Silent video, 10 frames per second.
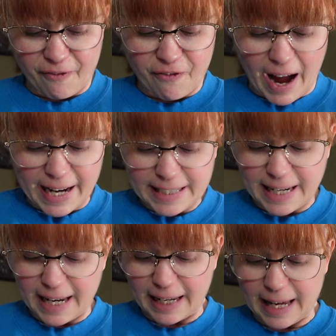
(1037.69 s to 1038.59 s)

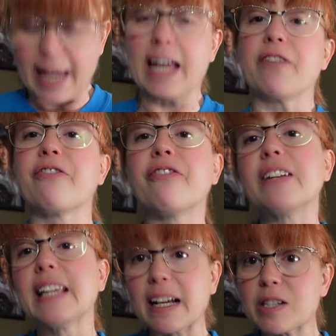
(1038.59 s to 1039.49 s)
finding a
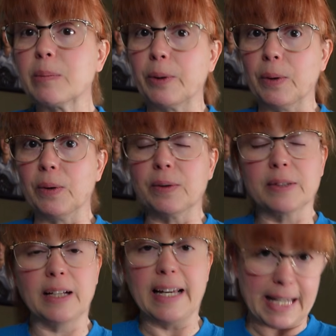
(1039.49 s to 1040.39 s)
flexible
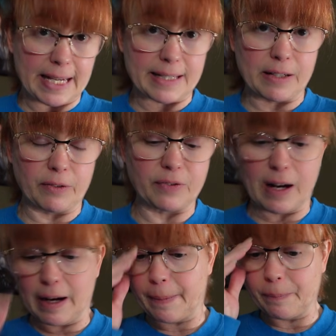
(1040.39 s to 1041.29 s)
adhesive,
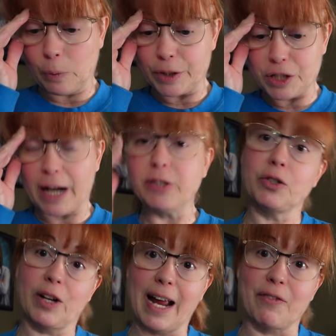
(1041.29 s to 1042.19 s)
which I do
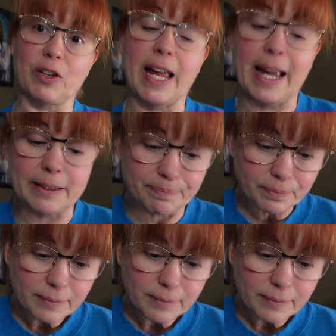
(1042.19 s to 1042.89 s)
not have on hand.